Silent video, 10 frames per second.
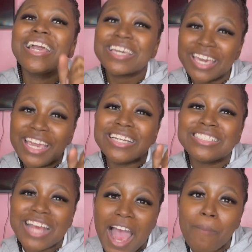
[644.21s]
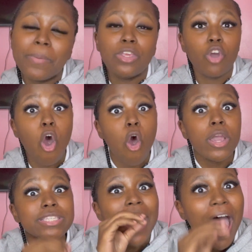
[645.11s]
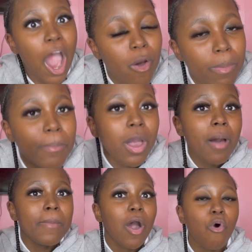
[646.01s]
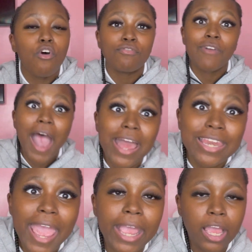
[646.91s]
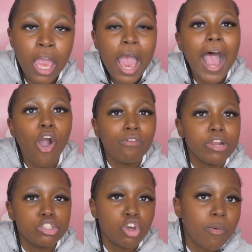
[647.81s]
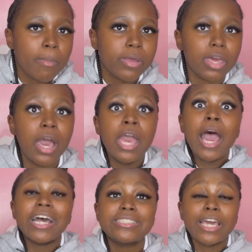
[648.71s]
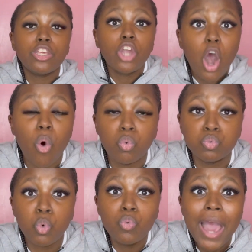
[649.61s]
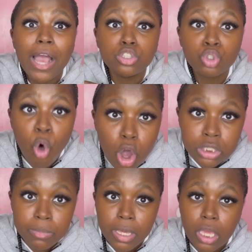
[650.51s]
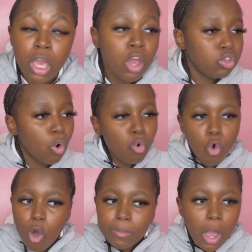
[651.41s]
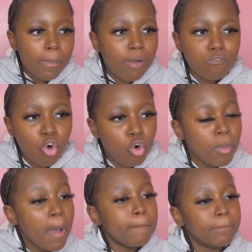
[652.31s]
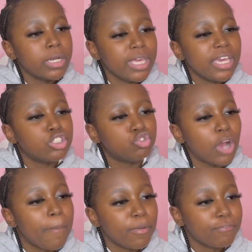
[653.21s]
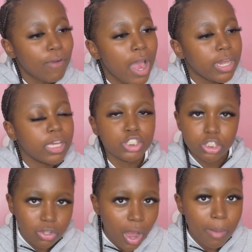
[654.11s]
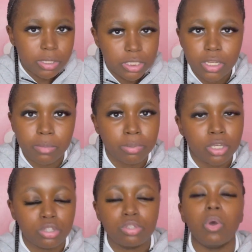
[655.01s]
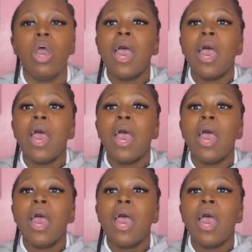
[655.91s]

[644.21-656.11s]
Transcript: Keep dropping, yo. His album come out on Friday. I already told my mother. I said, yo, do not talk to me. Don't call me out my room. Boogie is dropping Friday. She know how much I like Boogie, too.